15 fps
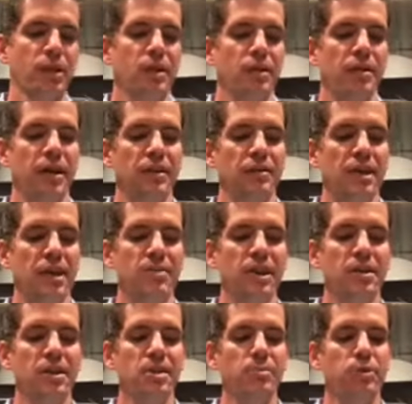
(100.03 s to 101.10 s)
That they may
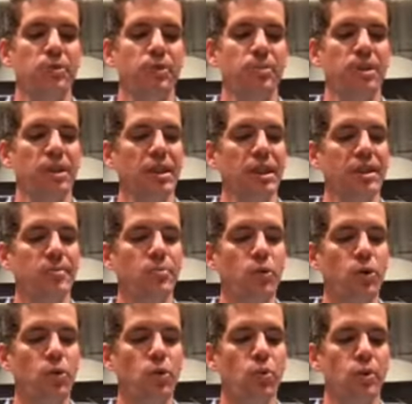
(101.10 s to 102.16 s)
keep you from the
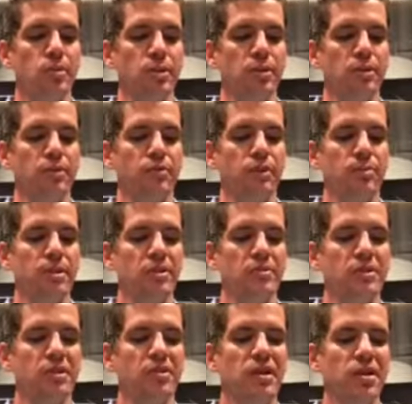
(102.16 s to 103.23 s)
immoral woman, from the
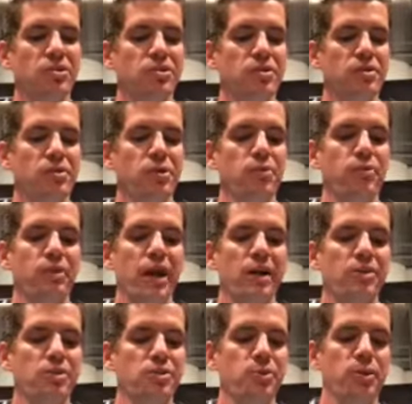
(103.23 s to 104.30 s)
seductress who
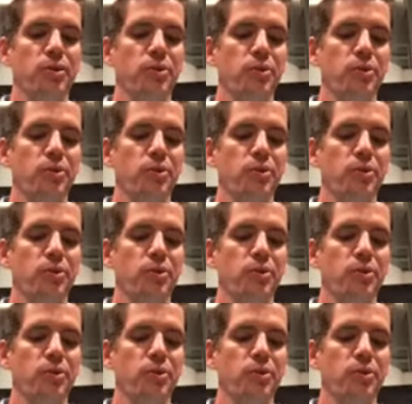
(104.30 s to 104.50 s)
flatters with her